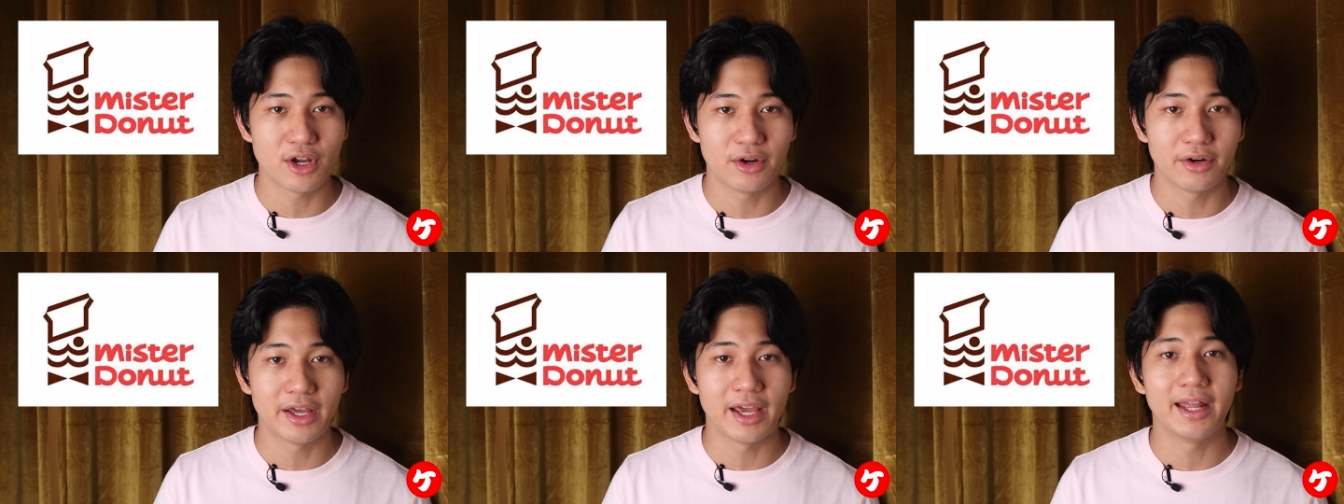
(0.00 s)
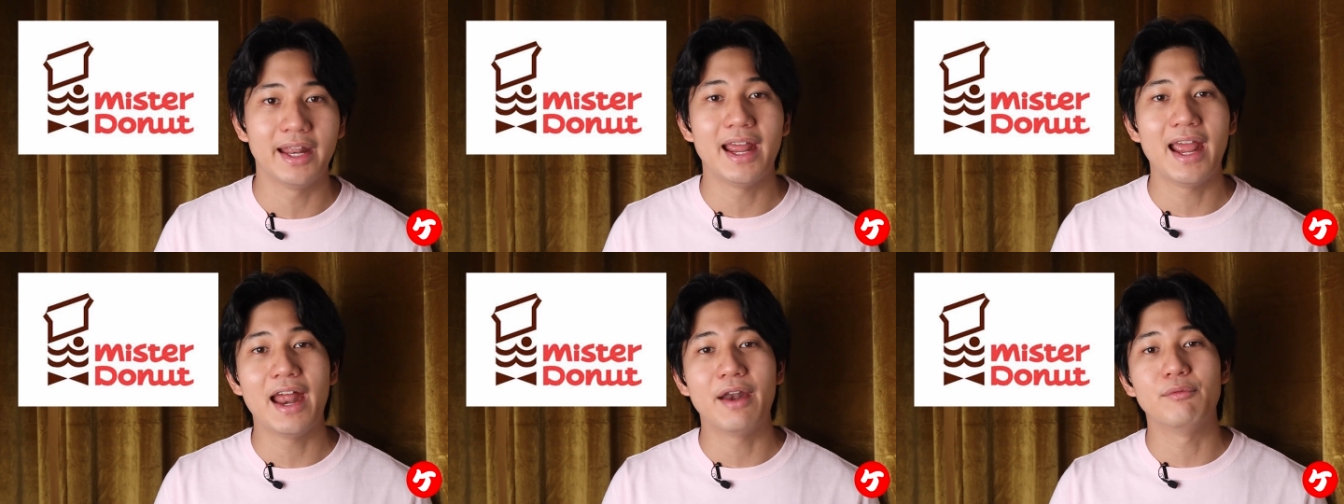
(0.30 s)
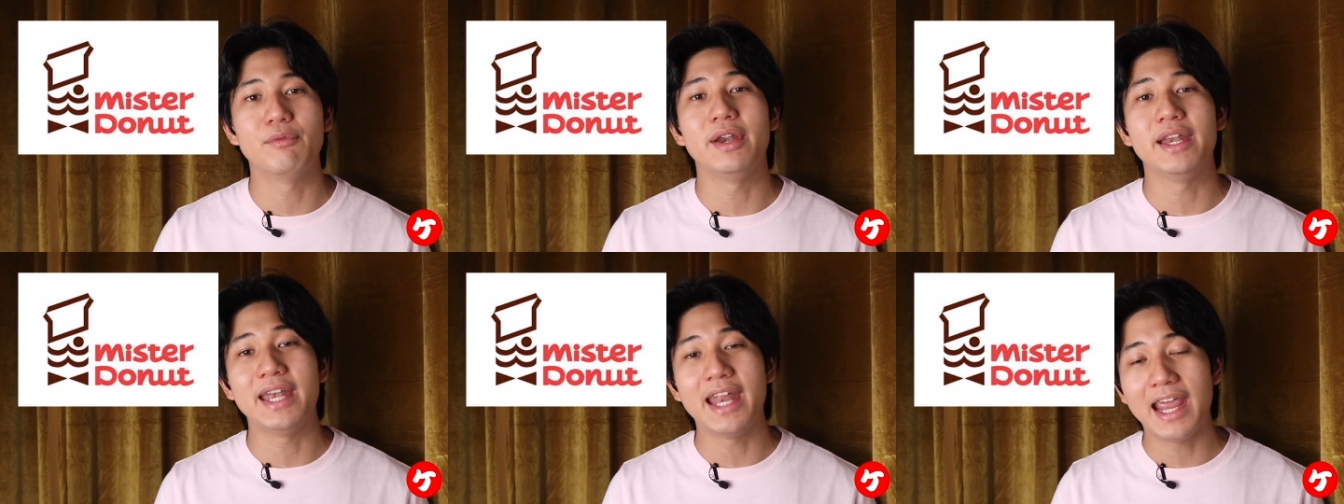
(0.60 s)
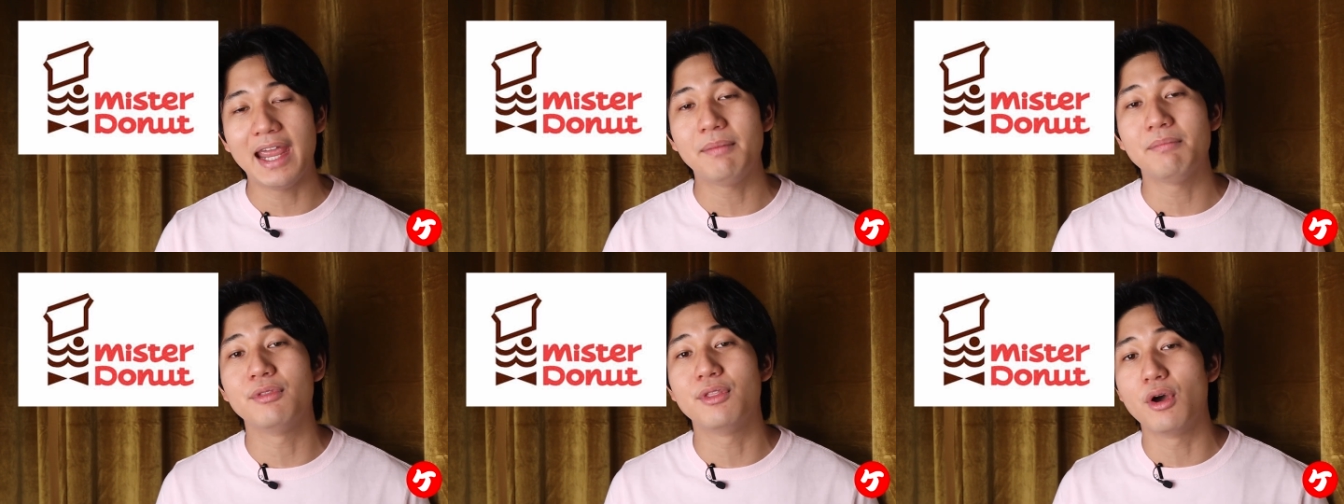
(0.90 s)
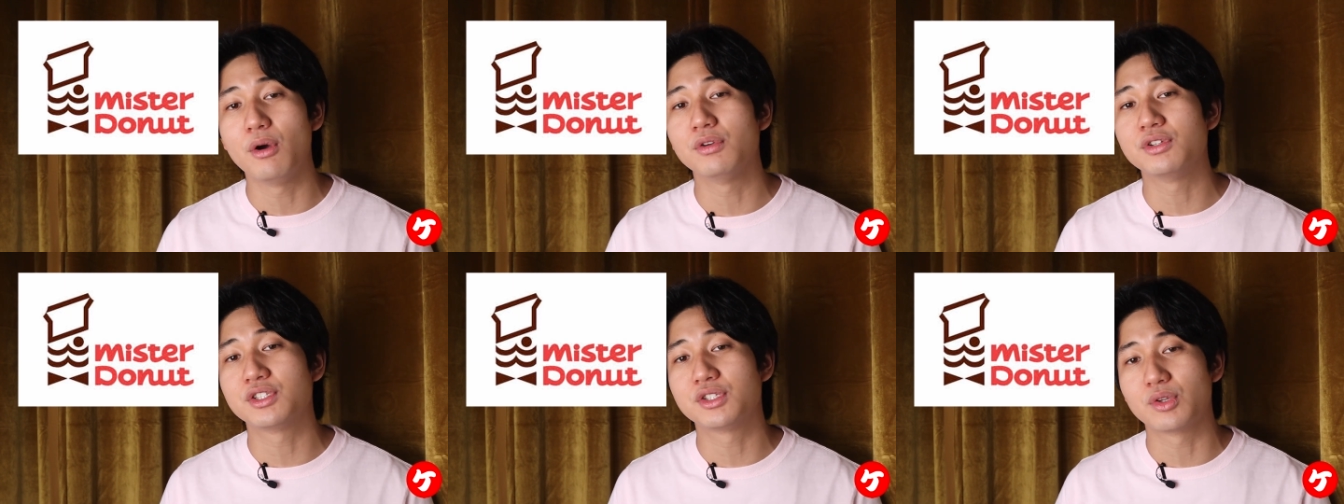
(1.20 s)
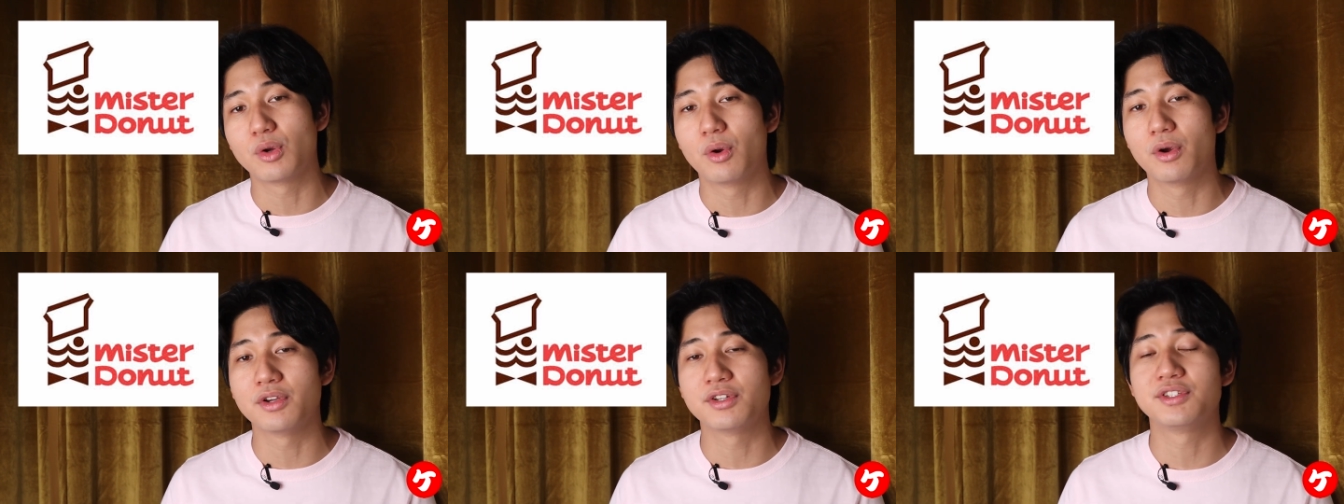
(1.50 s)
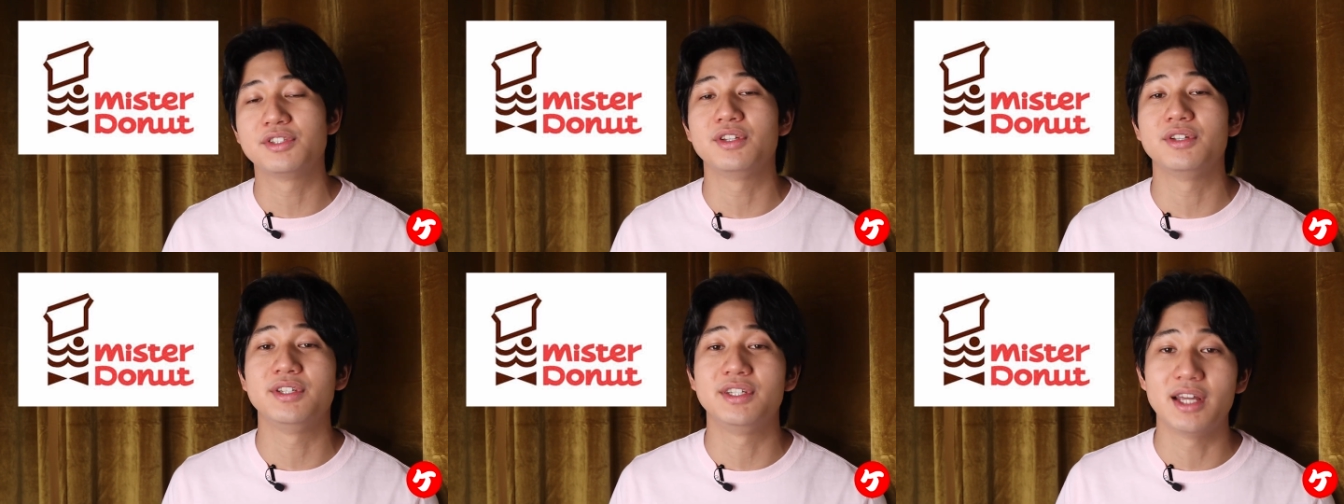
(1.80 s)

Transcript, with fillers: Donut and renamed those stores to